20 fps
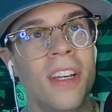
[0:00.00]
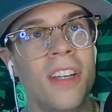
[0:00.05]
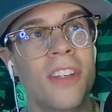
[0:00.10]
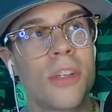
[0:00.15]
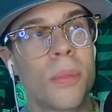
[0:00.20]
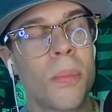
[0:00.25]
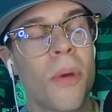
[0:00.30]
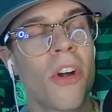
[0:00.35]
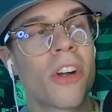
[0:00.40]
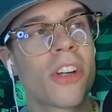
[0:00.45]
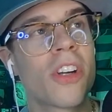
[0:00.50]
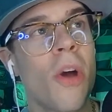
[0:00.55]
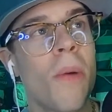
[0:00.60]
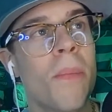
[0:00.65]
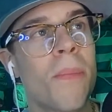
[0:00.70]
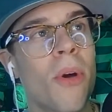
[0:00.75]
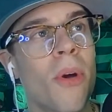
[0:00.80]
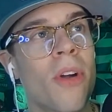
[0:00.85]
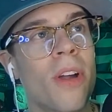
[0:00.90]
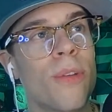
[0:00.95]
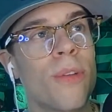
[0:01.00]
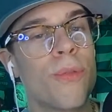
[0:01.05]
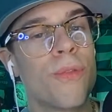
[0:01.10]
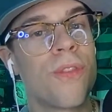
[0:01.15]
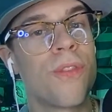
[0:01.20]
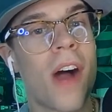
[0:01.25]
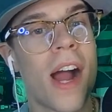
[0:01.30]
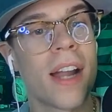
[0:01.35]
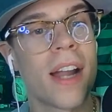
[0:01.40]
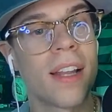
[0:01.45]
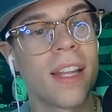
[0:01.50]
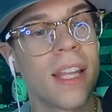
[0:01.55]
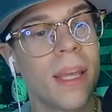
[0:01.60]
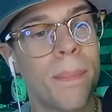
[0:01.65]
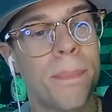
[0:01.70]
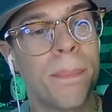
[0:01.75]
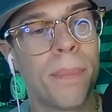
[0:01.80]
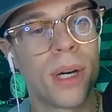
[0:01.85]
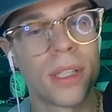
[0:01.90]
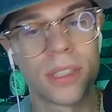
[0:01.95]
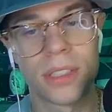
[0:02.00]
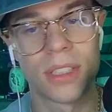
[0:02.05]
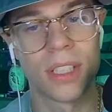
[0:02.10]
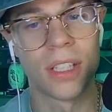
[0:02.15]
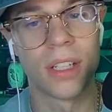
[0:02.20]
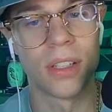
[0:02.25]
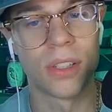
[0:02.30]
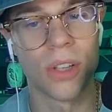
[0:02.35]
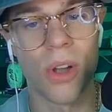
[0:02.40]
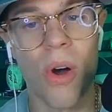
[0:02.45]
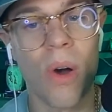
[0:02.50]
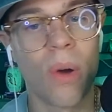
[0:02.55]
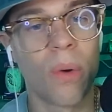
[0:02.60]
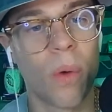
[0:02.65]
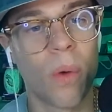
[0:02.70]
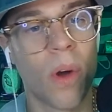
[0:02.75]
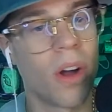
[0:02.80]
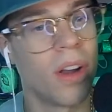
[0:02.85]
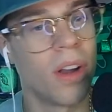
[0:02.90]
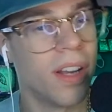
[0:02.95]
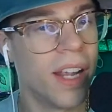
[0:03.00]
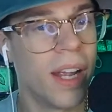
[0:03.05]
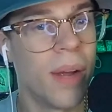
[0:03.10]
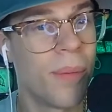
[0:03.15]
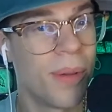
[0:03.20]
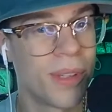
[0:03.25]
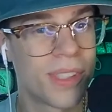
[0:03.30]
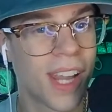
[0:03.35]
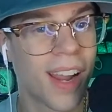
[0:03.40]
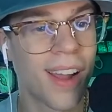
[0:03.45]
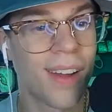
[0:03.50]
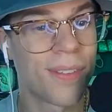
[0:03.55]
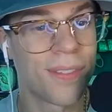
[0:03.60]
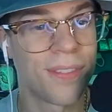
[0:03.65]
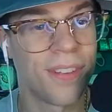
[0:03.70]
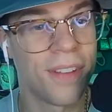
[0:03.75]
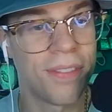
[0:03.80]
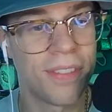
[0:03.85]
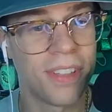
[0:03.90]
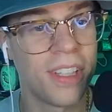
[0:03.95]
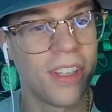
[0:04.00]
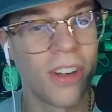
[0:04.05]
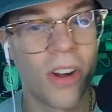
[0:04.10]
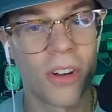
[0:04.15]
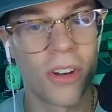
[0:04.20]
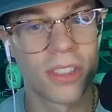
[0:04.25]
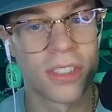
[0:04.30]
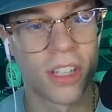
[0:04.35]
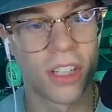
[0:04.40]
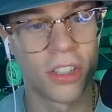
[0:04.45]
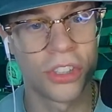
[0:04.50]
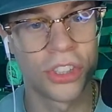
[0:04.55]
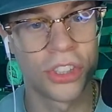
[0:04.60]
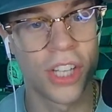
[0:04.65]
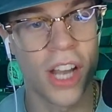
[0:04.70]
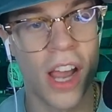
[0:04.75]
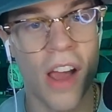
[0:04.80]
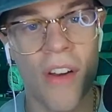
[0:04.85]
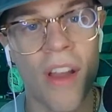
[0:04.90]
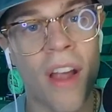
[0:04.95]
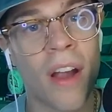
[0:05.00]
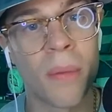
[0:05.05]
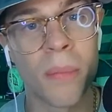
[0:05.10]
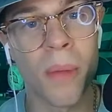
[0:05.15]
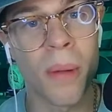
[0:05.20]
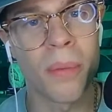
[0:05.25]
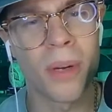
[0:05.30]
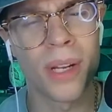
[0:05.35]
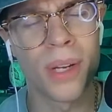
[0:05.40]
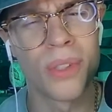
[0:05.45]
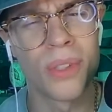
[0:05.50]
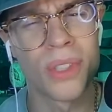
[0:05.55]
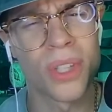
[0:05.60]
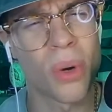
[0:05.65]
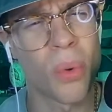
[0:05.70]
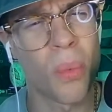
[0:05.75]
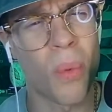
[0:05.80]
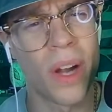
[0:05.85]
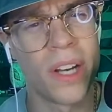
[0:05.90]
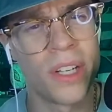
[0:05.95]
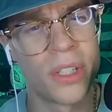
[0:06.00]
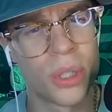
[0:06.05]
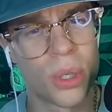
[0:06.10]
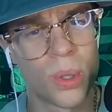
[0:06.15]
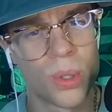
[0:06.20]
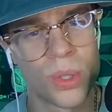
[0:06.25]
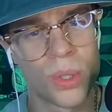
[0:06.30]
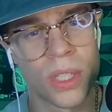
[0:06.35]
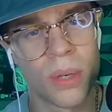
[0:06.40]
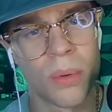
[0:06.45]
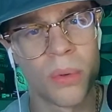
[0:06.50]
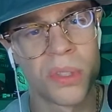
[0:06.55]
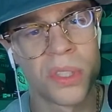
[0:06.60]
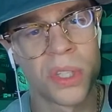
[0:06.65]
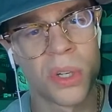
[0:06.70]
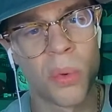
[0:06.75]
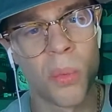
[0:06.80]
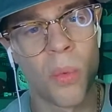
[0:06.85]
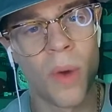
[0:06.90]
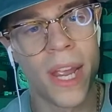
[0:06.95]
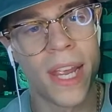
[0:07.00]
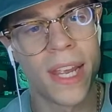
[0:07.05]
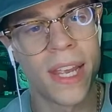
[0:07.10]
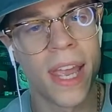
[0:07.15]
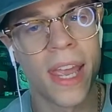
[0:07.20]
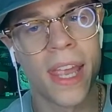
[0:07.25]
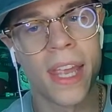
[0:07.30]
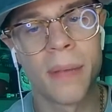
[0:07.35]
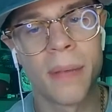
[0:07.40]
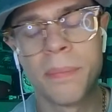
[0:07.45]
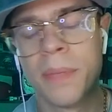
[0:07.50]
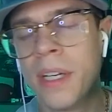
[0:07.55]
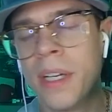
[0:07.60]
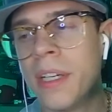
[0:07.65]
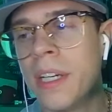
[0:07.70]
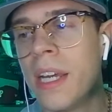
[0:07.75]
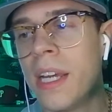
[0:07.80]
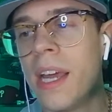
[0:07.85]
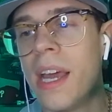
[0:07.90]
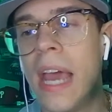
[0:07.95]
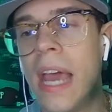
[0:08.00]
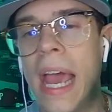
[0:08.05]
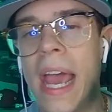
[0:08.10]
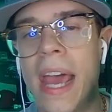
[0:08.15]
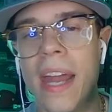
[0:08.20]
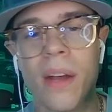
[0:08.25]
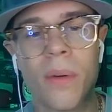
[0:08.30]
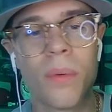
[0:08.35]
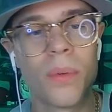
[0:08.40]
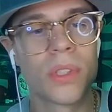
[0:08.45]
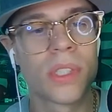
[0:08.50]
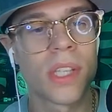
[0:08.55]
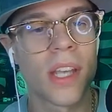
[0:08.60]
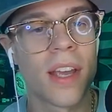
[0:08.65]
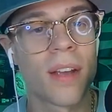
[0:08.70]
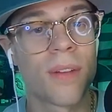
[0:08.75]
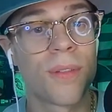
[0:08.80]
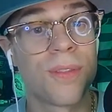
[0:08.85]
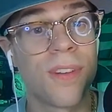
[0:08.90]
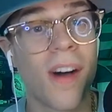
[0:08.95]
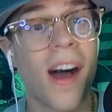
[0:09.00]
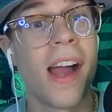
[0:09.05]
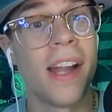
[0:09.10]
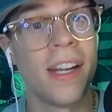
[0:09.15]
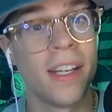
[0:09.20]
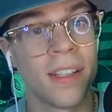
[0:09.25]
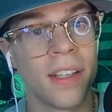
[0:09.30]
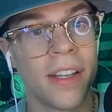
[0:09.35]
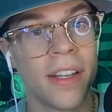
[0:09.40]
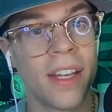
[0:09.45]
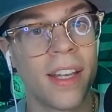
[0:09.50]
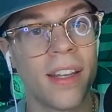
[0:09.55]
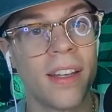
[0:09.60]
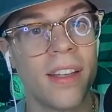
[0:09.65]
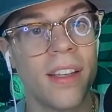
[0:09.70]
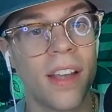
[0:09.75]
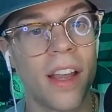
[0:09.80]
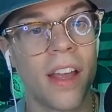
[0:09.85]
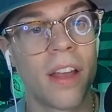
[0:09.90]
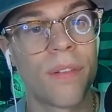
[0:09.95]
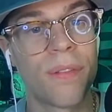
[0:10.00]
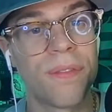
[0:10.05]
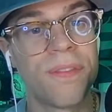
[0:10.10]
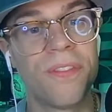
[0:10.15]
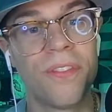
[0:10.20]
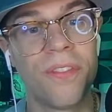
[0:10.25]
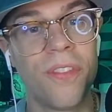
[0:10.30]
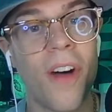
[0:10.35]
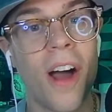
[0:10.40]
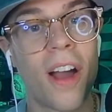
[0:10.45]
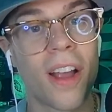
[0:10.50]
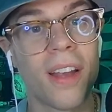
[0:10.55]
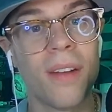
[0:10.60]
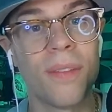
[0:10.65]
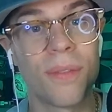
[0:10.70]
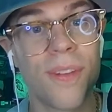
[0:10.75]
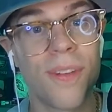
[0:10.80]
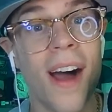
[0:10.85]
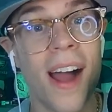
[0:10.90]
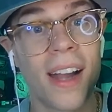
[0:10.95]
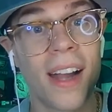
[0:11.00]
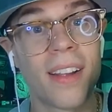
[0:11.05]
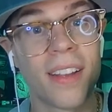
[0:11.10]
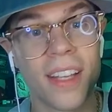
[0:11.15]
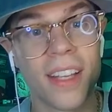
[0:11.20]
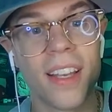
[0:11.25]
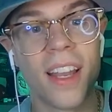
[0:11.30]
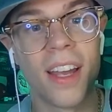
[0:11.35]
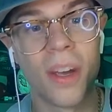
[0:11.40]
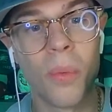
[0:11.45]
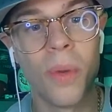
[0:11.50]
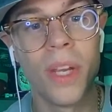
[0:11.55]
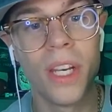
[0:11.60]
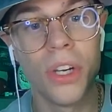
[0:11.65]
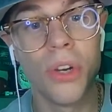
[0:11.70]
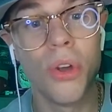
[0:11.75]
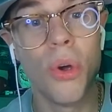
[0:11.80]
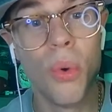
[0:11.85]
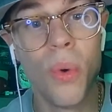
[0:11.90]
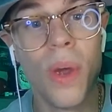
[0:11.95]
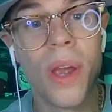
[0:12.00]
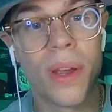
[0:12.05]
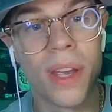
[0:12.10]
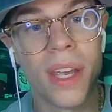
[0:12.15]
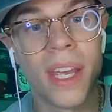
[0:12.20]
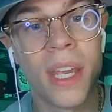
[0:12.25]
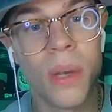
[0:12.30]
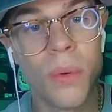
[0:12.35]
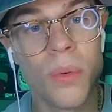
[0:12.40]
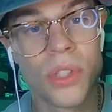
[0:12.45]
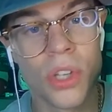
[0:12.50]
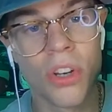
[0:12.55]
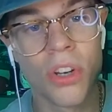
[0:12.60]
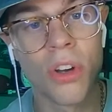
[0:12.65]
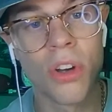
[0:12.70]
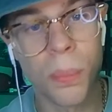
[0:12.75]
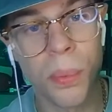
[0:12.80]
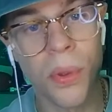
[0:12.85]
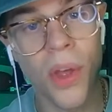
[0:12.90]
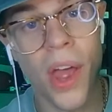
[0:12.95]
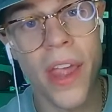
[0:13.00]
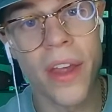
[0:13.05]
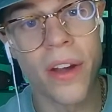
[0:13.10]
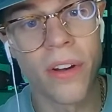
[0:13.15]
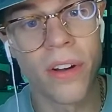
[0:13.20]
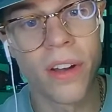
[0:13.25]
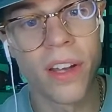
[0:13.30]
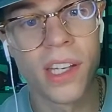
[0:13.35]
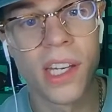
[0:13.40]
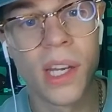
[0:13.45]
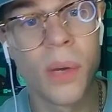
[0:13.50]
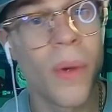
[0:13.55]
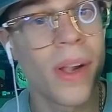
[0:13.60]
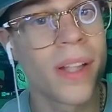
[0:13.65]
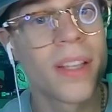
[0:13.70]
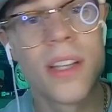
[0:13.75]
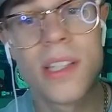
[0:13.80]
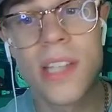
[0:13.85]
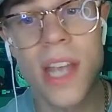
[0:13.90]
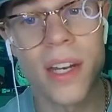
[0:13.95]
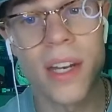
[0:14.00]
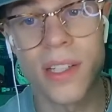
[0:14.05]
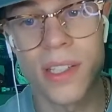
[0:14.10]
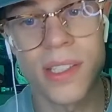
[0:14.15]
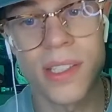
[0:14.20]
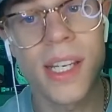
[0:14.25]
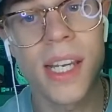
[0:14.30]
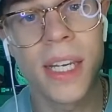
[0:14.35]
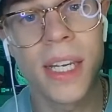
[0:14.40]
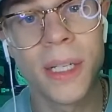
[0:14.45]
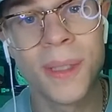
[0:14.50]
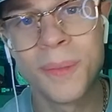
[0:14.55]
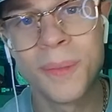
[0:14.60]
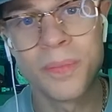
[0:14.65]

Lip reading: DeMarco Murray finally busted a long run. It was like a 50-yard touchdown. I remember he was in a white jersey. It was an away game. And it was like, finally, like fucking finally. Like we knew he was a good player. He went to Tennessee